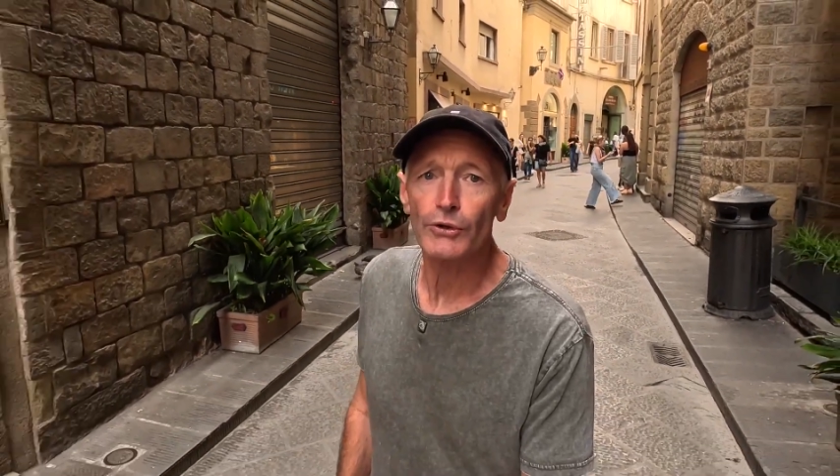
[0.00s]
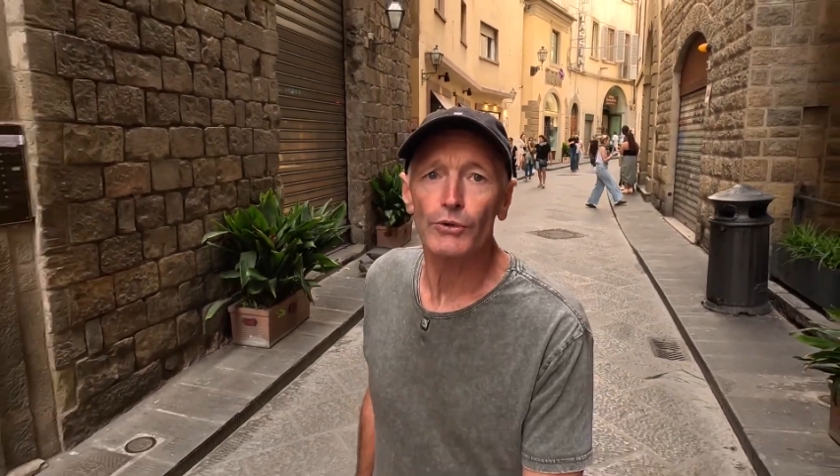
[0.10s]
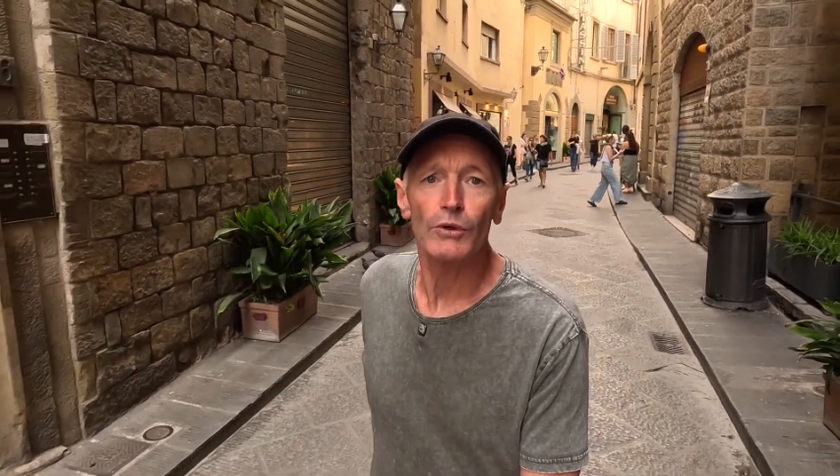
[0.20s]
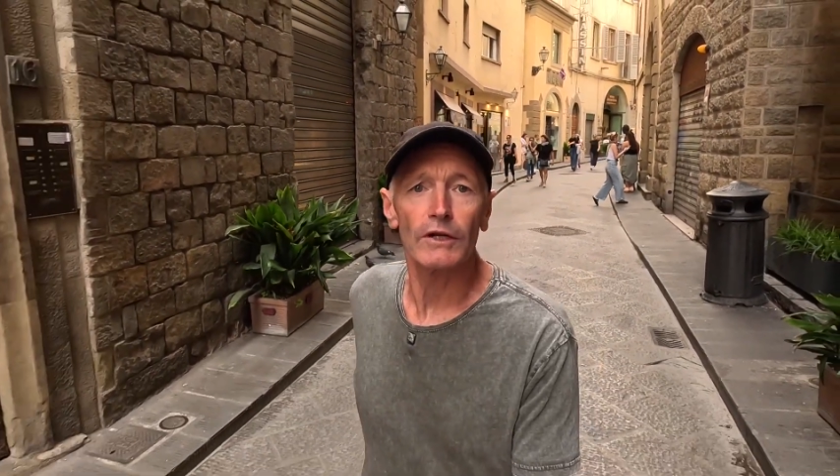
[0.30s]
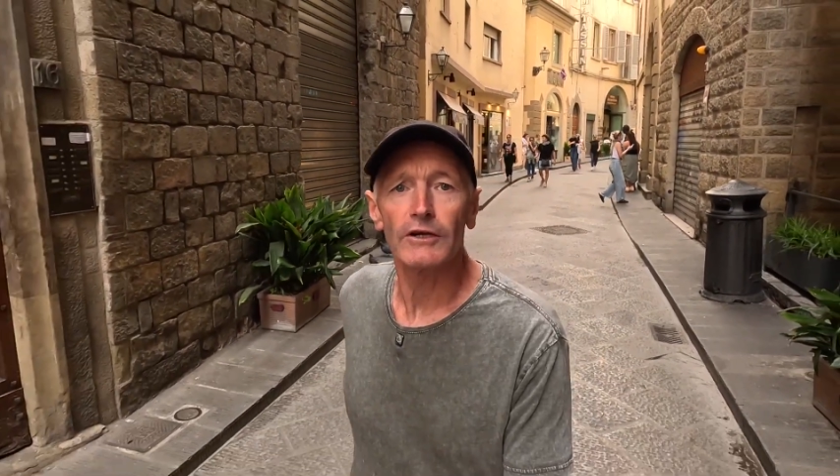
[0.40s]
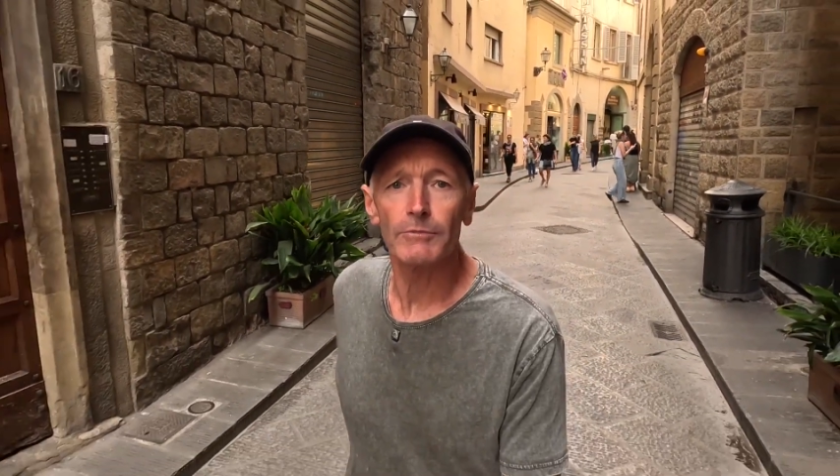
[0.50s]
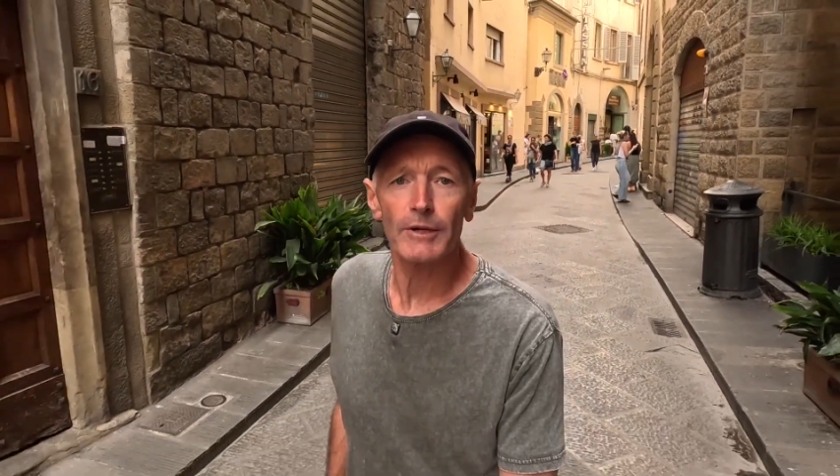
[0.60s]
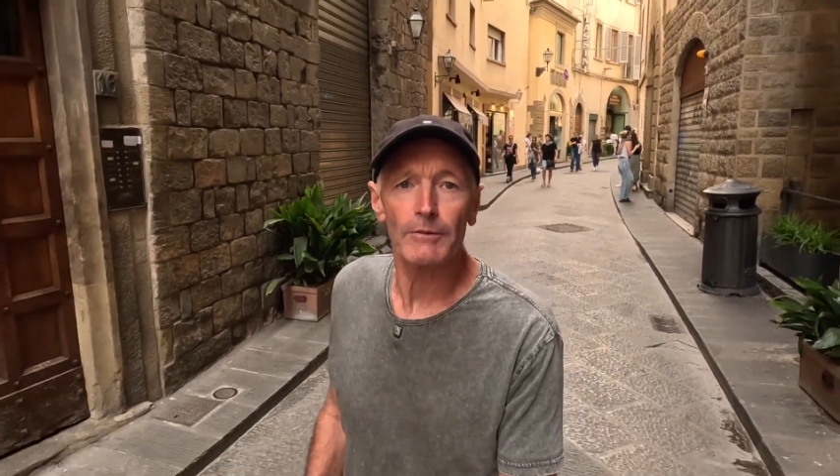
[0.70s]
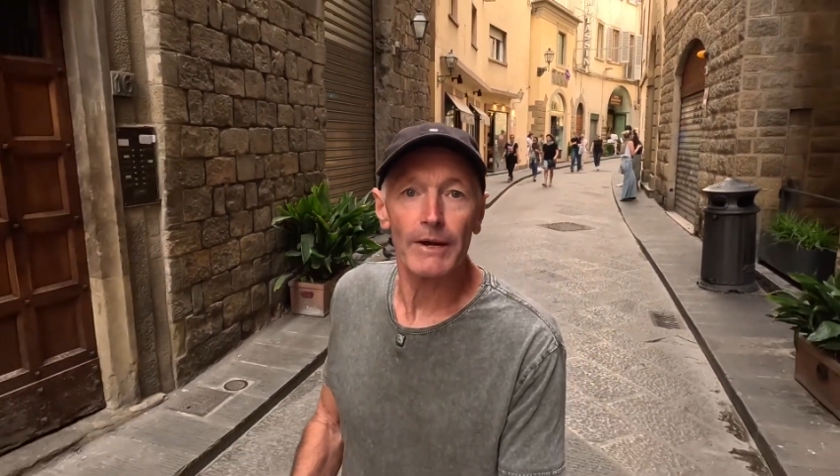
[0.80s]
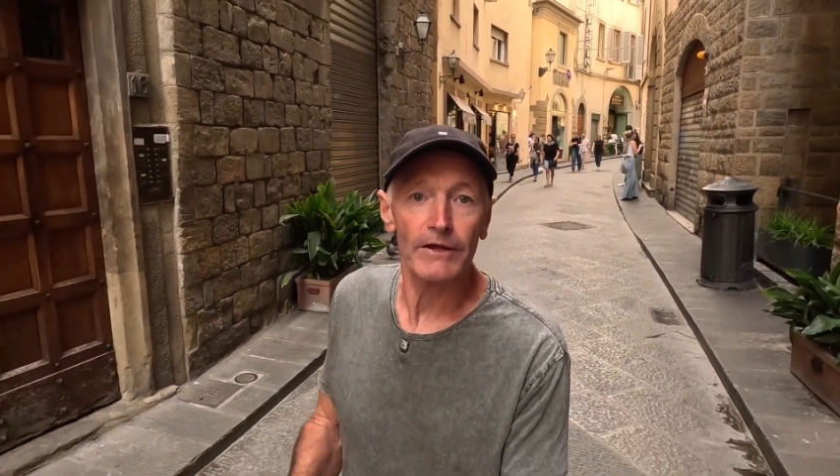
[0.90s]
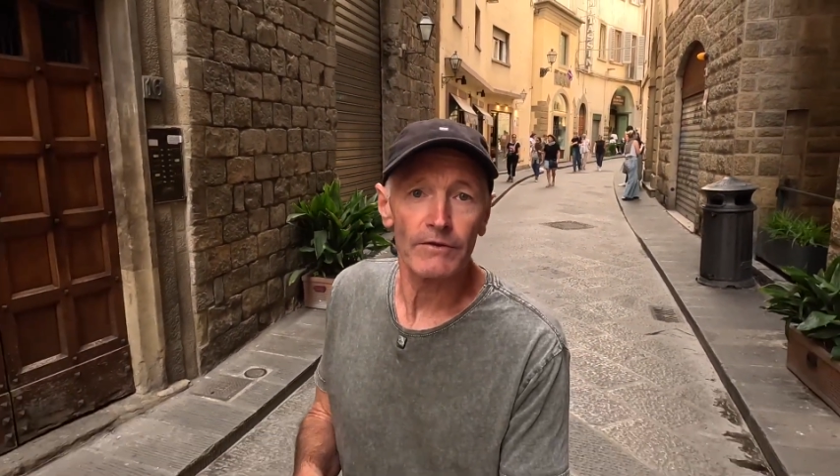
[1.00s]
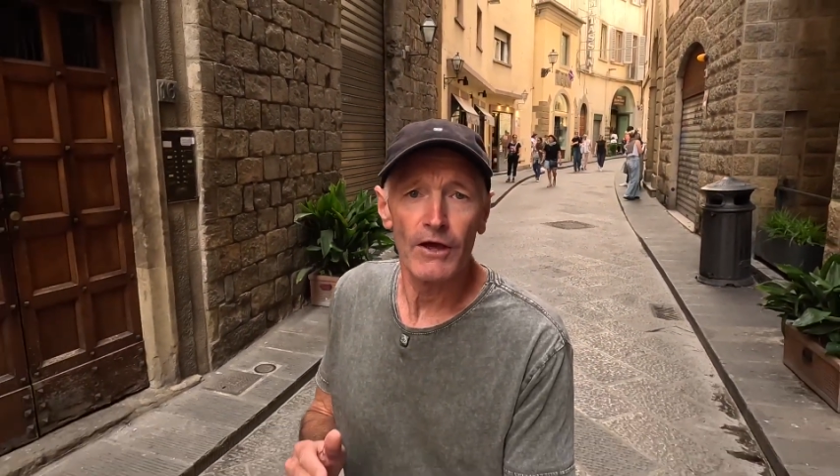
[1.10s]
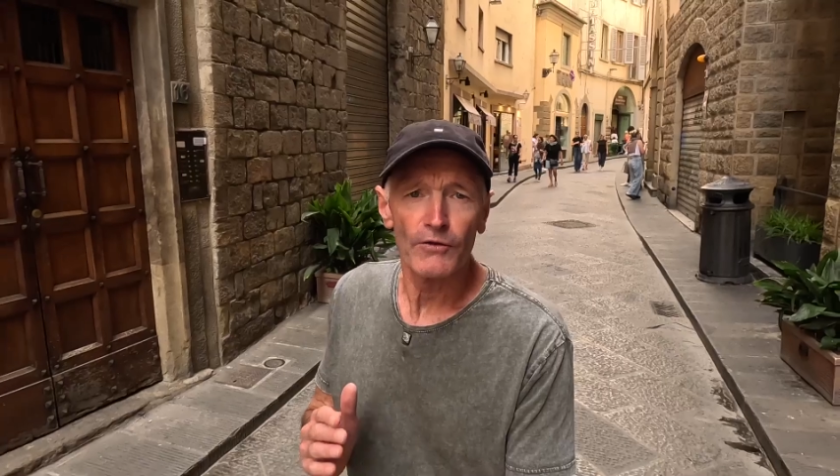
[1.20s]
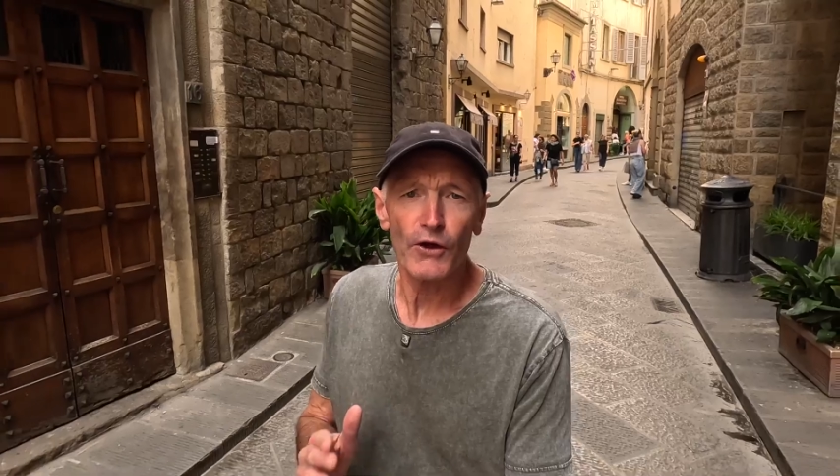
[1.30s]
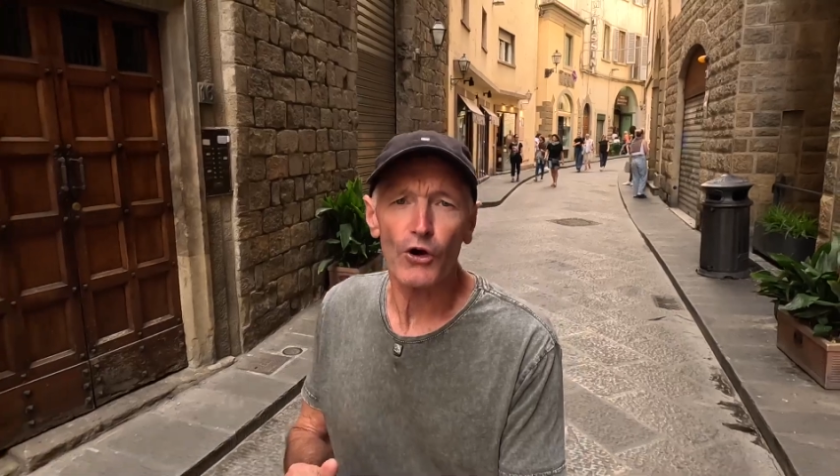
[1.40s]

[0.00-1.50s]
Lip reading: to you a little bit about the